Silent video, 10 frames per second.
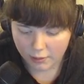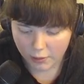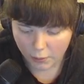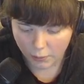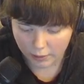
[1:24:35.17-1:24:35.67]

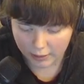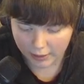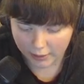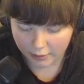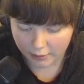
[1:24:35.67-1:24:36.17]

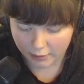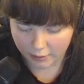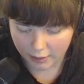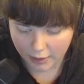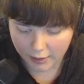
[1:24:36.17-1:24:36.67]
Totally.
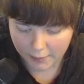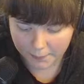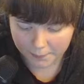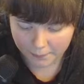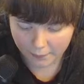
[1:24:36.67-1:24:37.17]

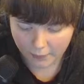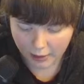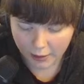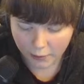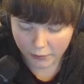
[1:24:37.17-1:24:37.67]

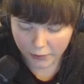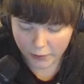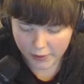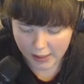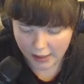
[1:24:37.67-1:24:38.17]
I'd also
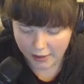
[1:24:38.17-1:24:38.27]
say,